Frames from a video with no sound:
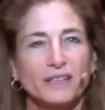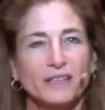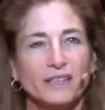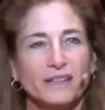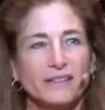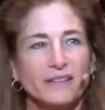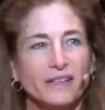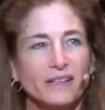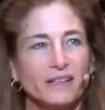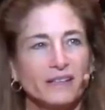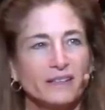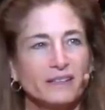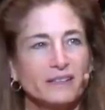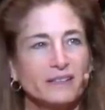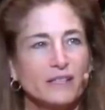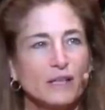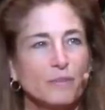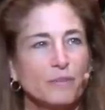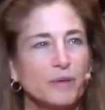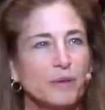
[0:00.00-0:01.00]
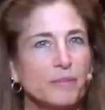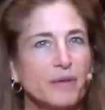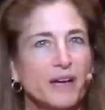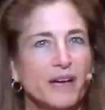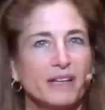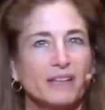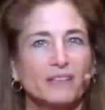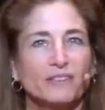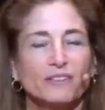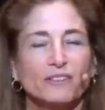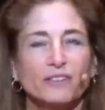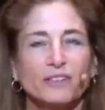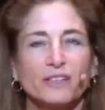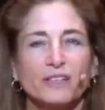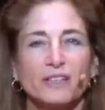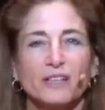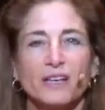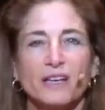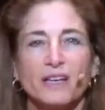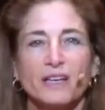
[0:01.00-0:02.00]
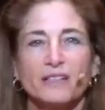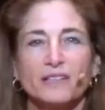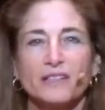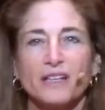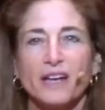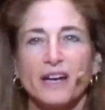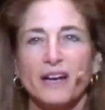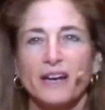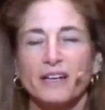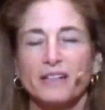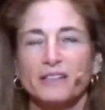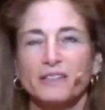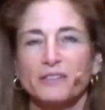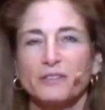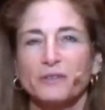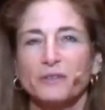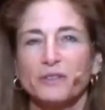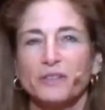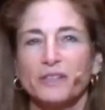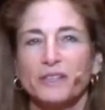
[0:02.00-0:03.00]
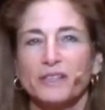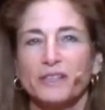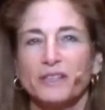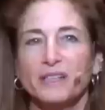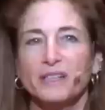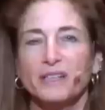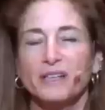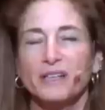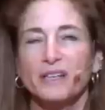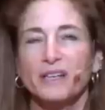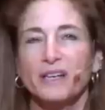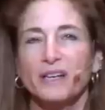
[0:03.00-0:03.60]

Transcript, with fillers: in that stepping back and looking, to actually